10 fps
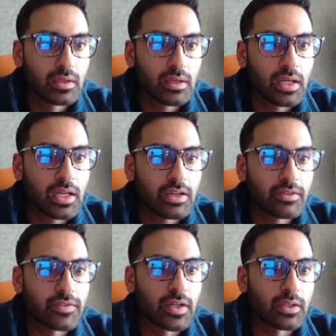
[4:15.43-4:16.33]
I have a
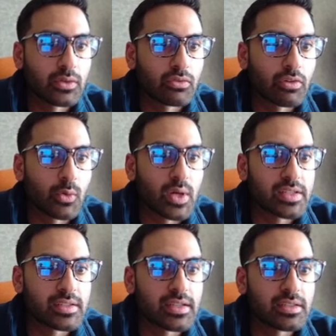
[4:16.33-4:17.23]
file called request
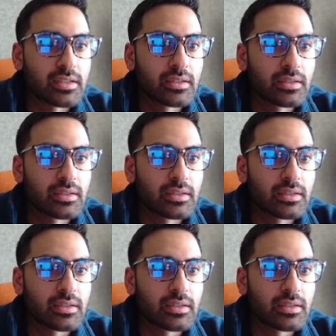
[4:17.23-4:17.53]
data,